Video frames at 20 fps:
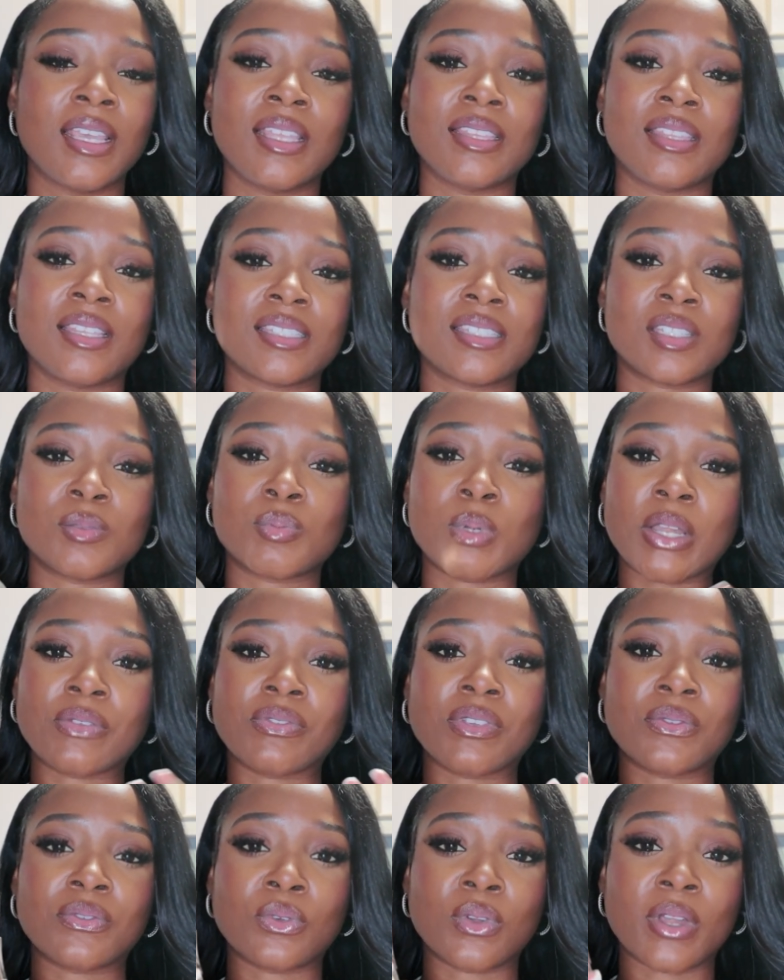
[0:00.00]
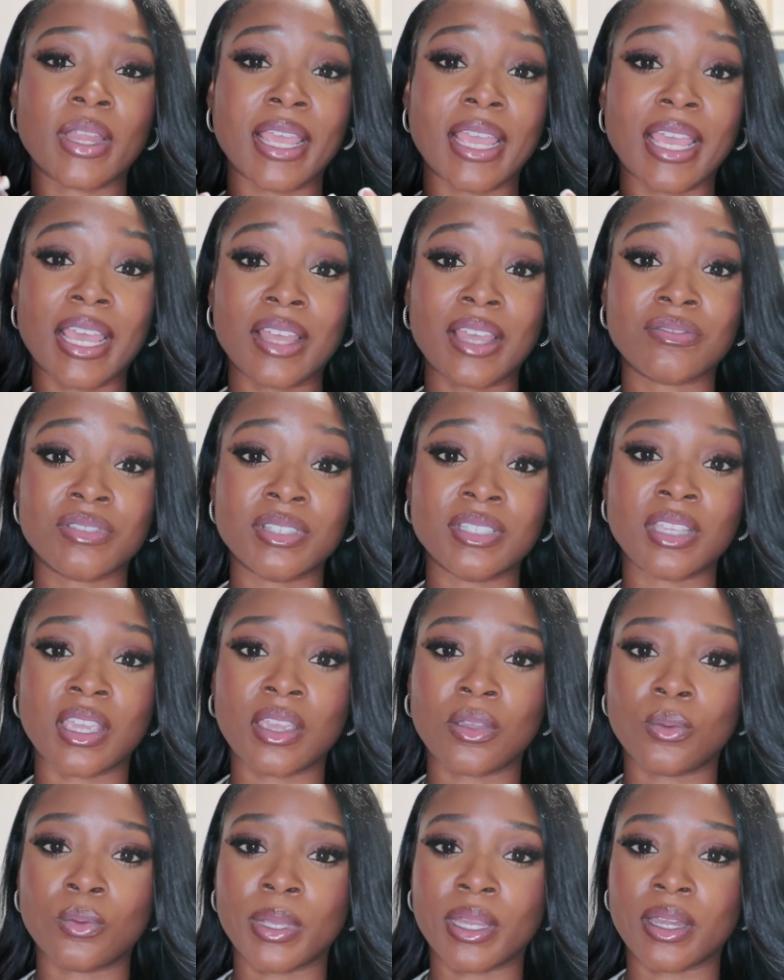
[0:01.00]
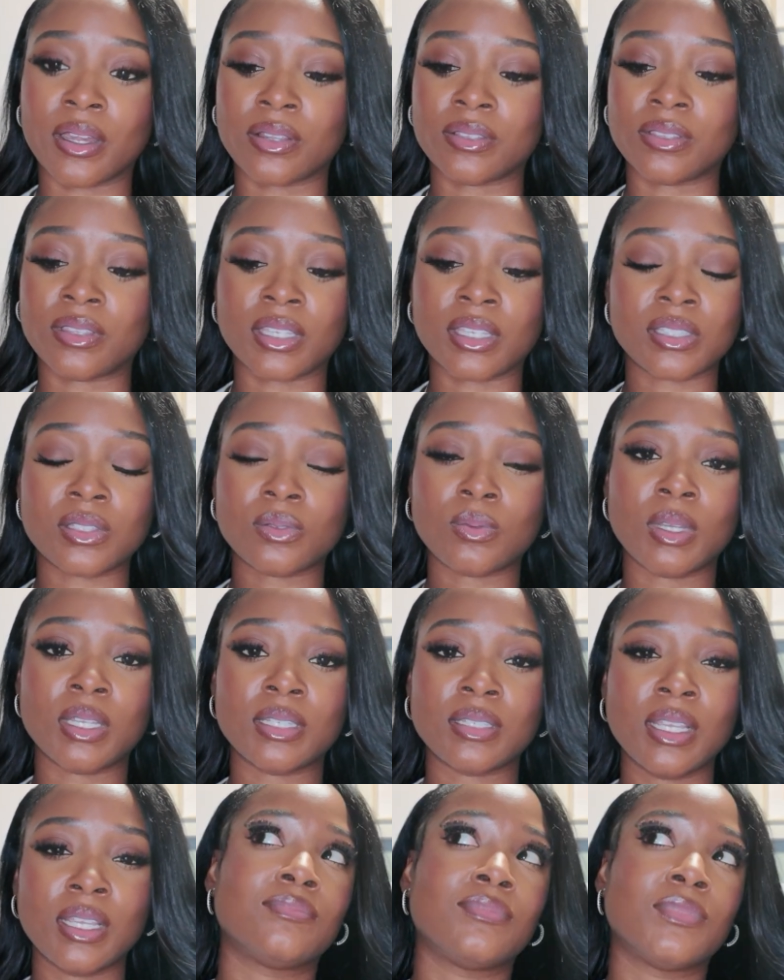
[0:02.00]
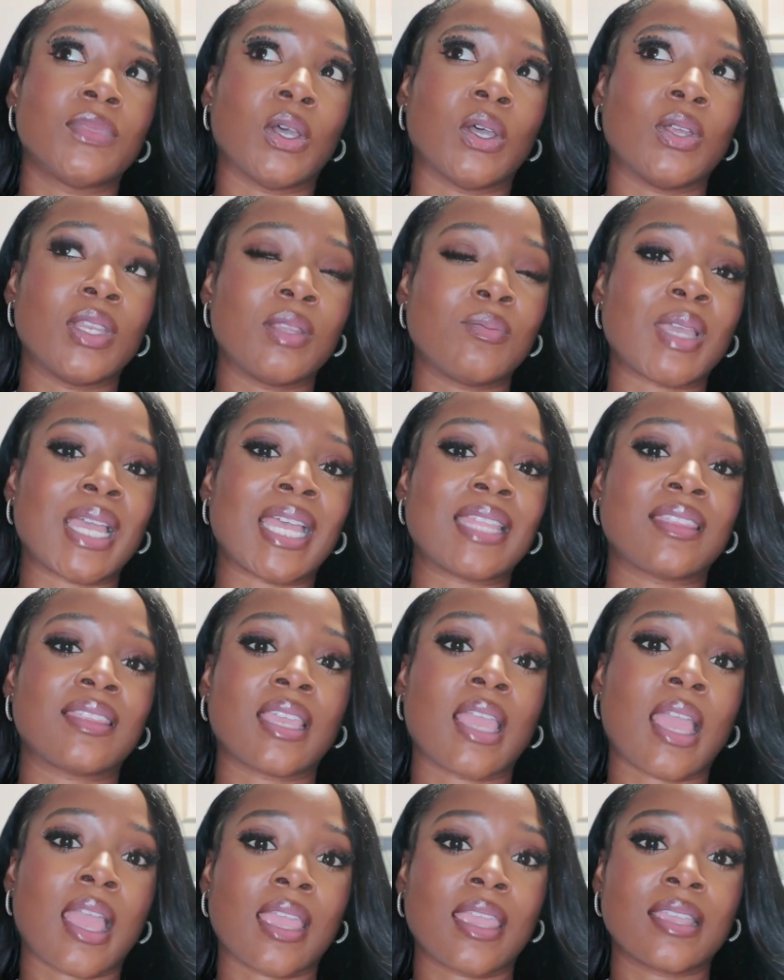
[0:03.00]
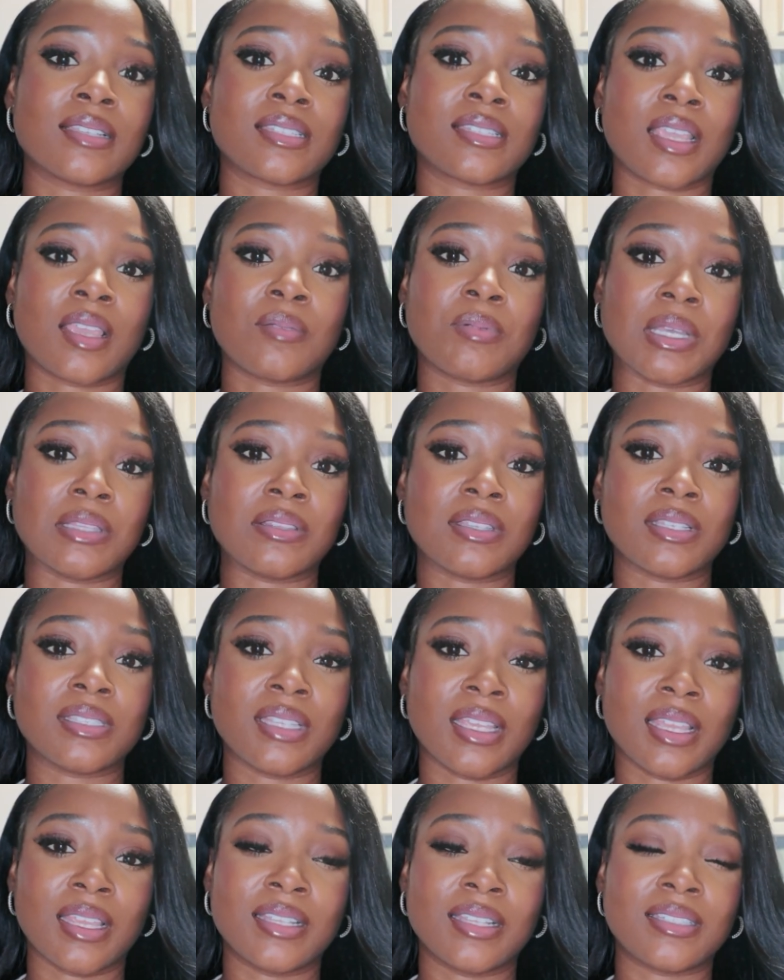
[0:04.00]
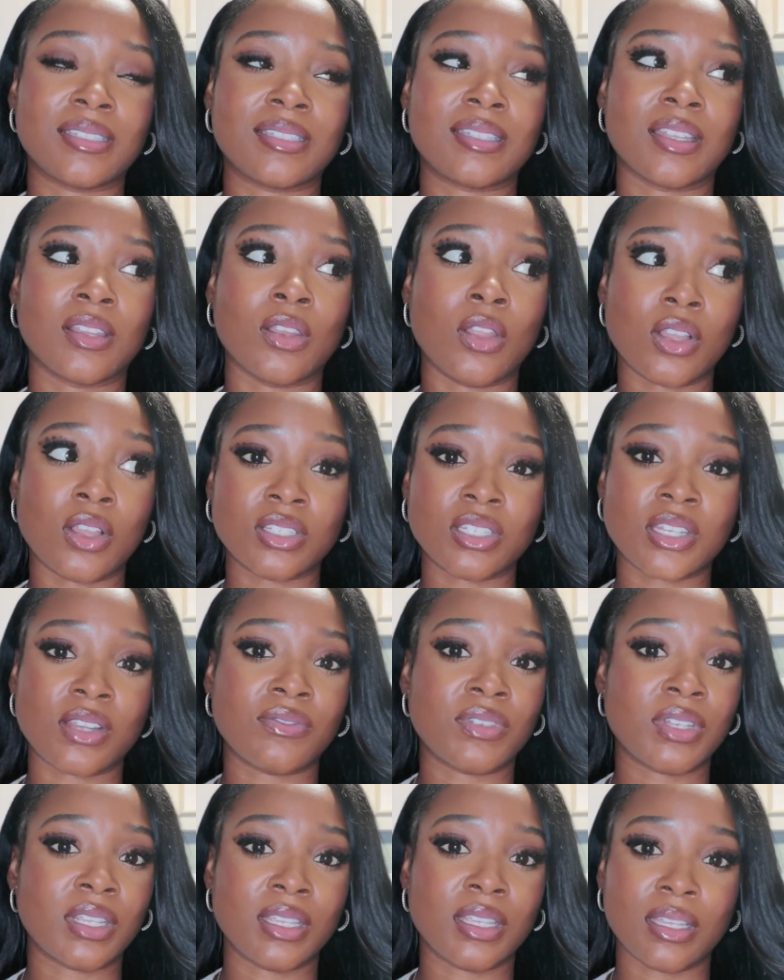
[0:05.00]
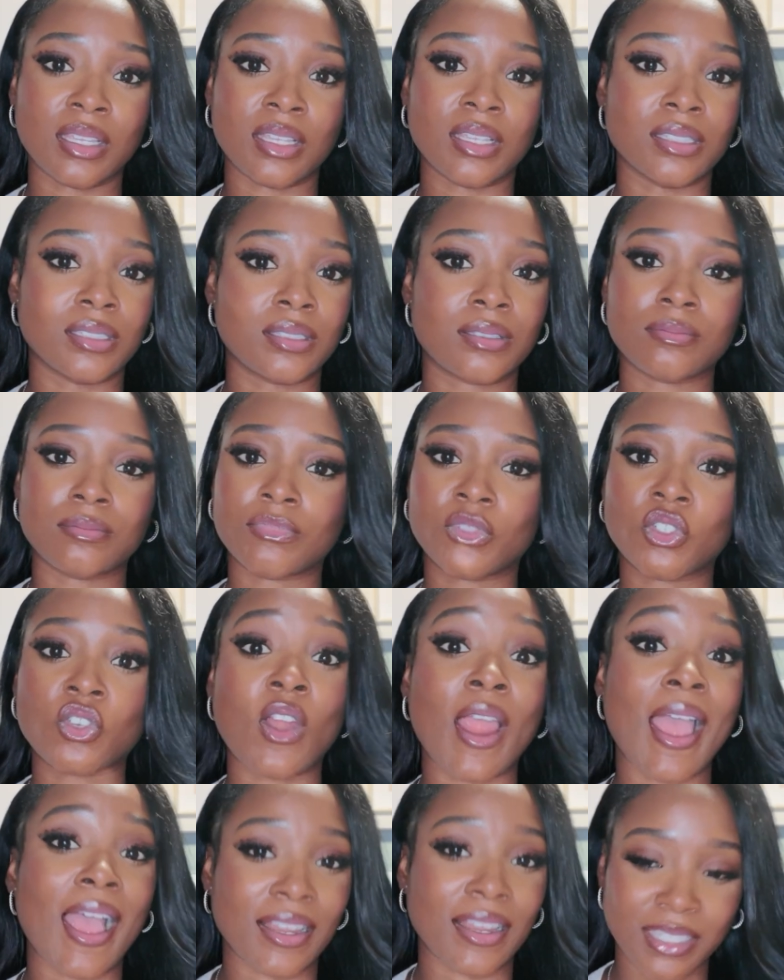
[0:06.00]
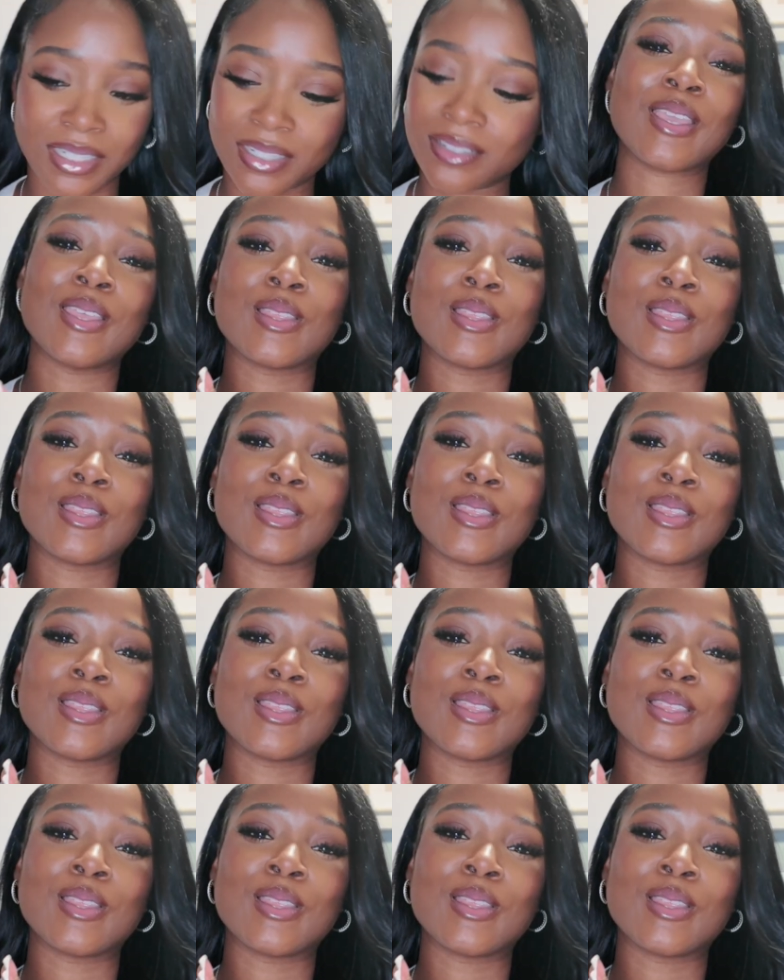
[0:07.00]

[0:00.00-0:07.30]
This is perfect for everyday wear. This one, the only bad thing I can say about this is the longevity is trash.